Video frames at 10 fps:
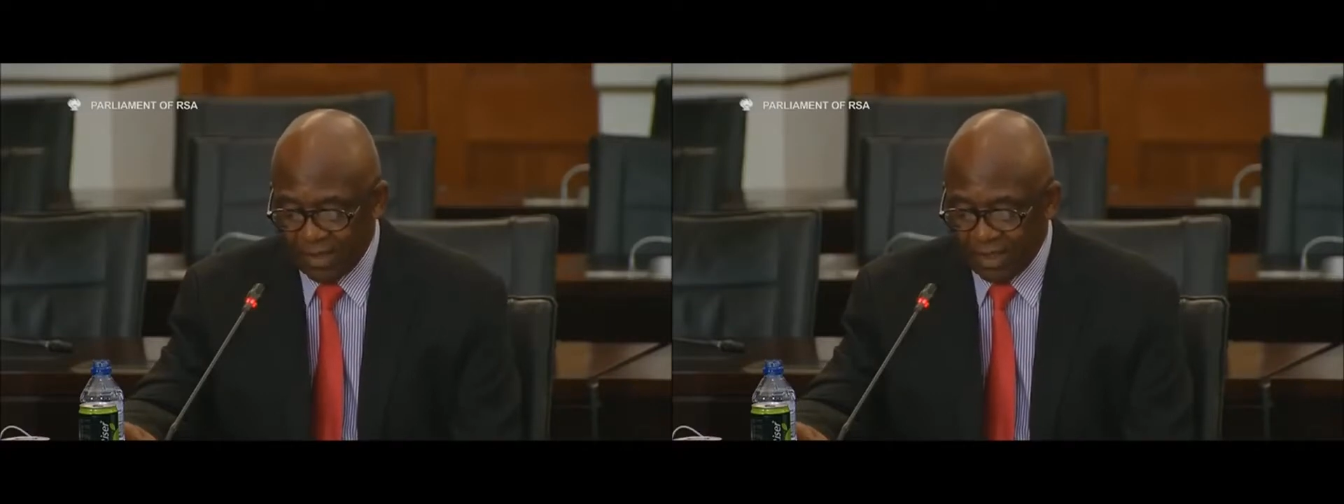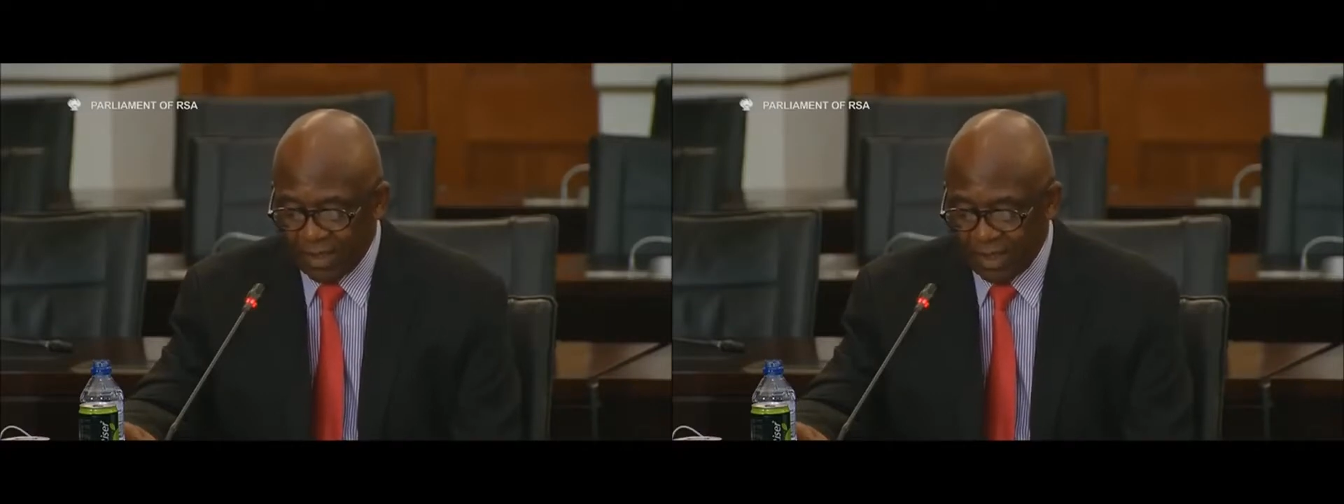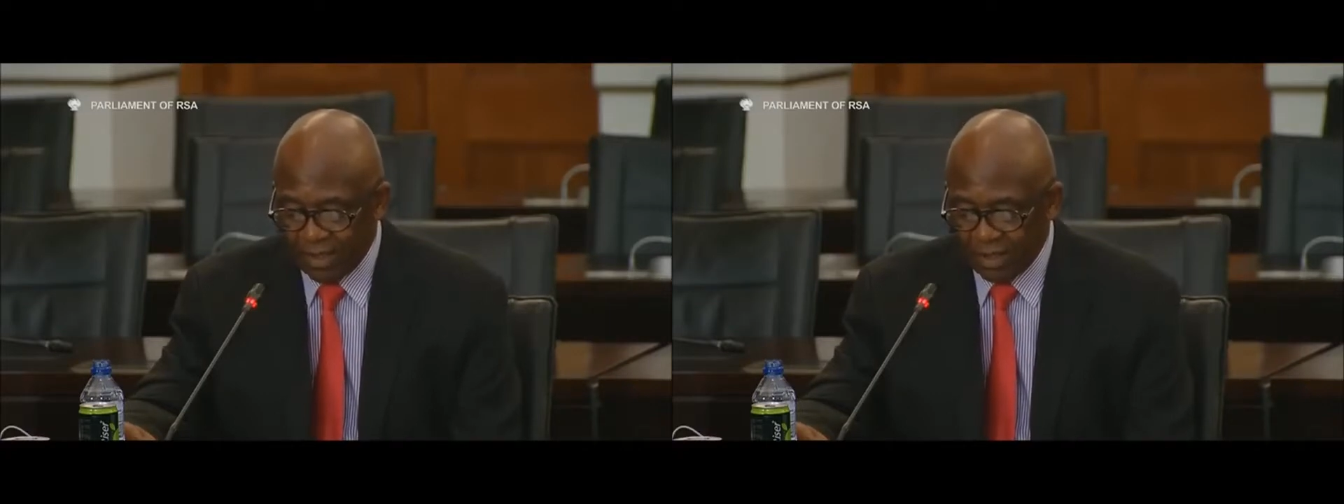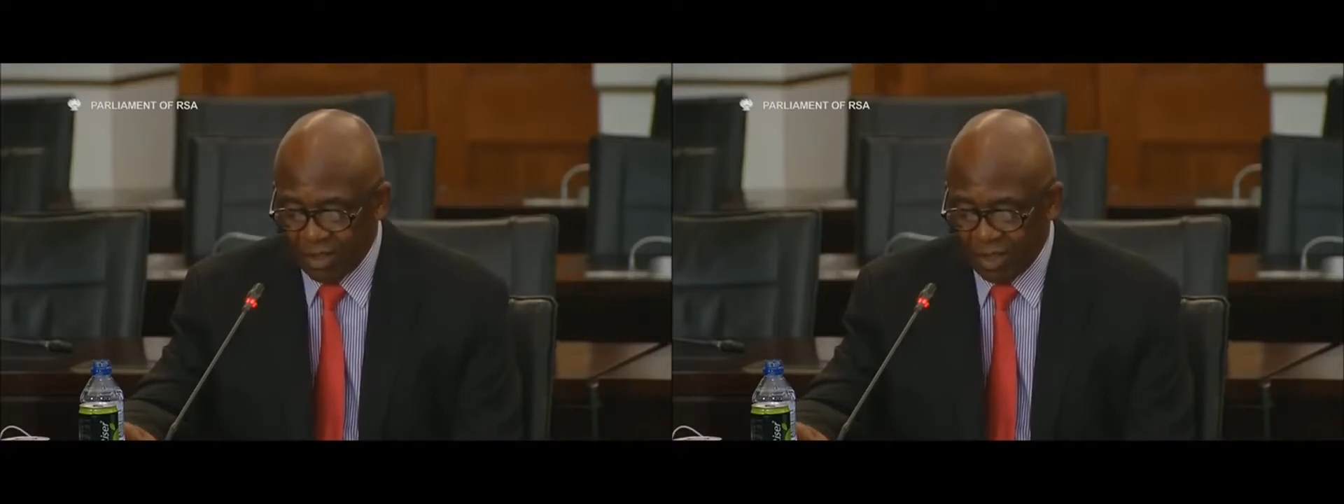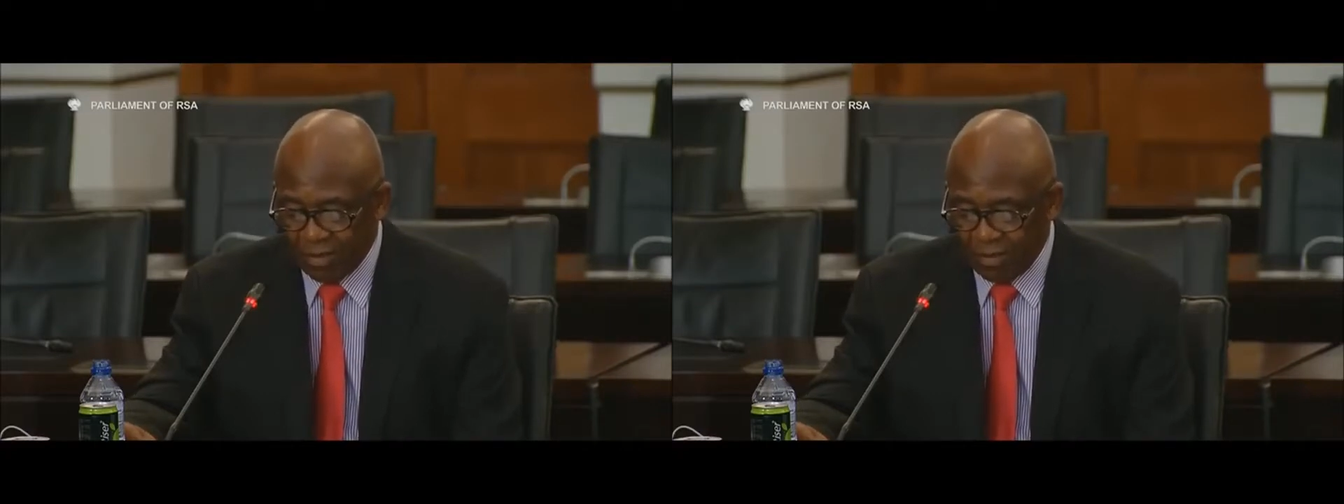the acting
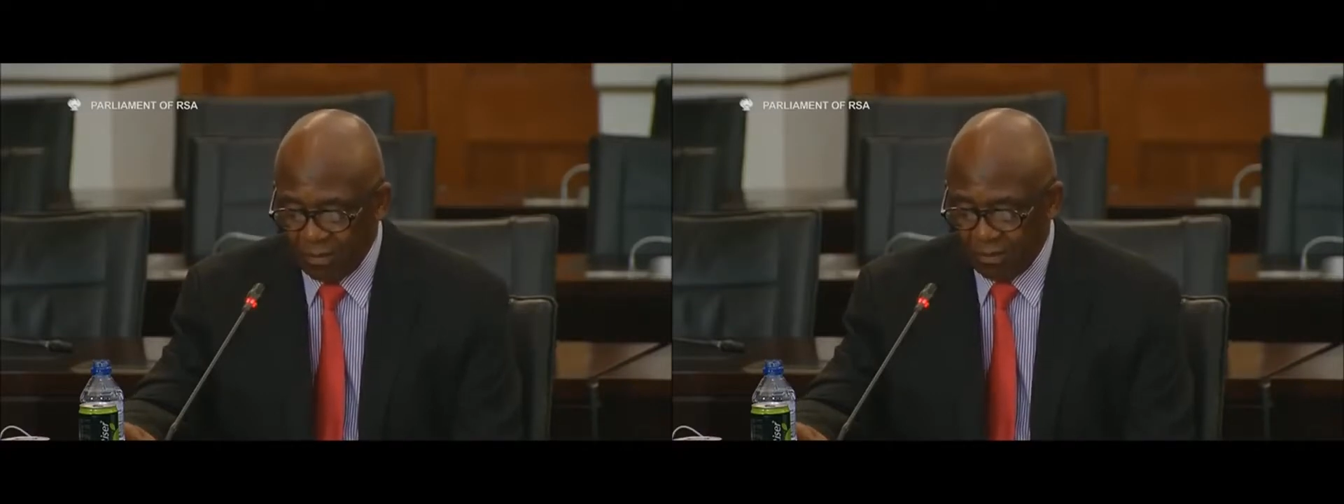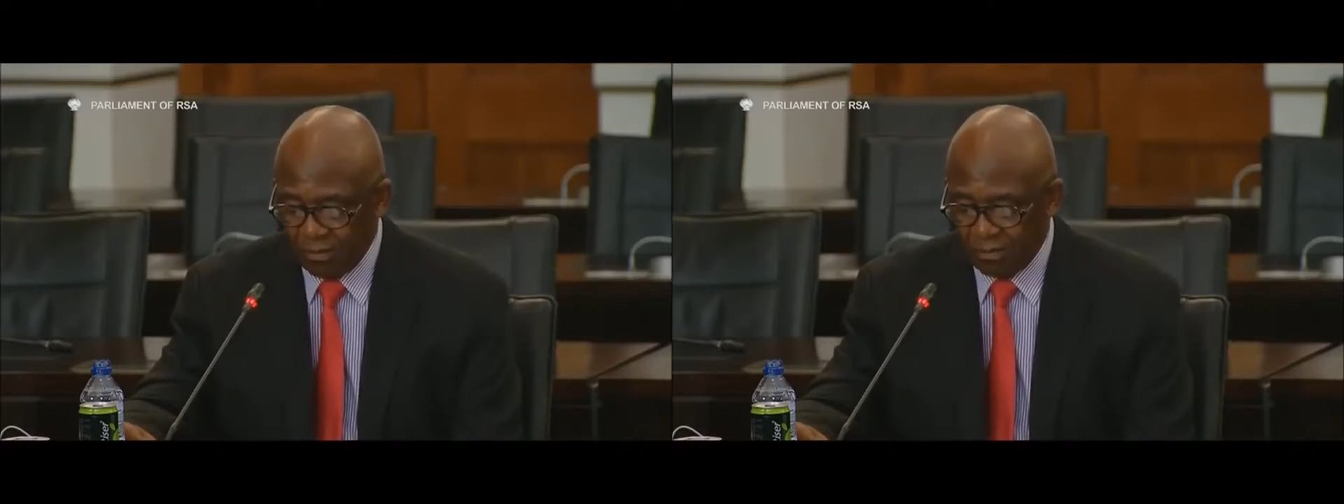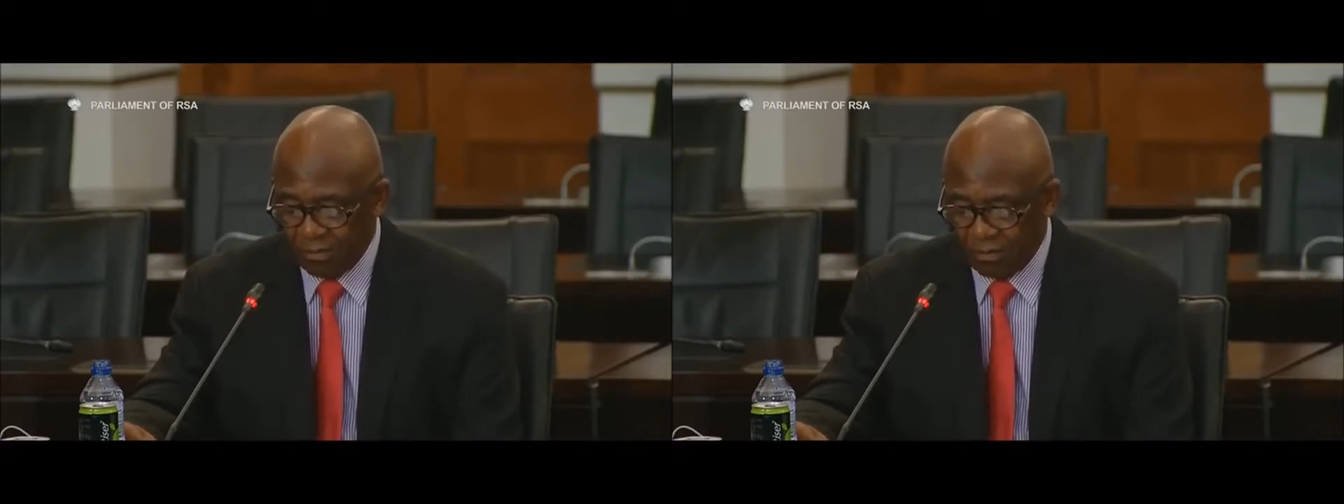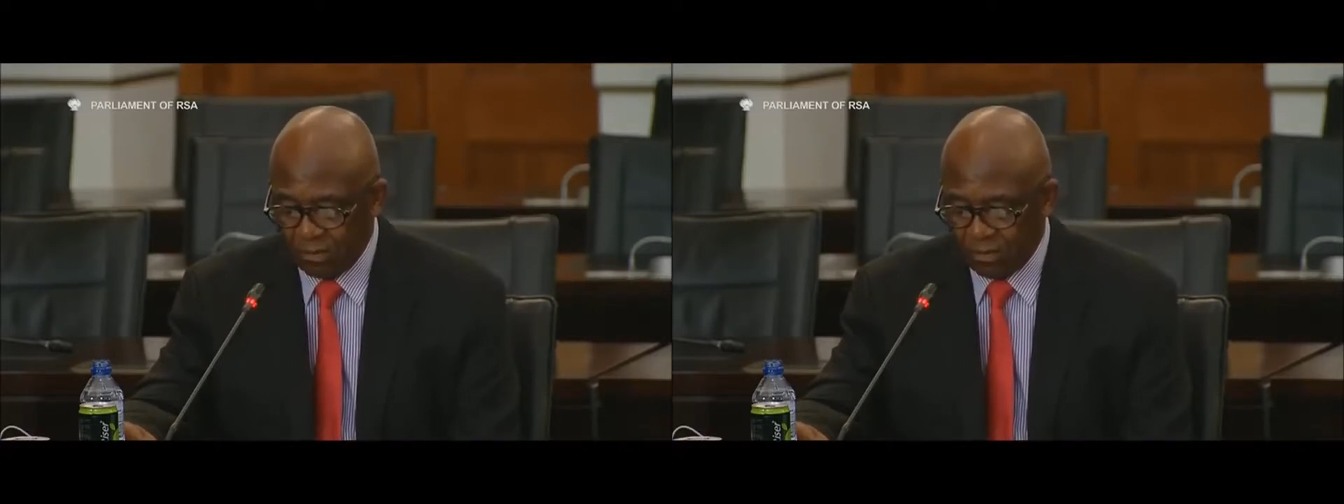Director General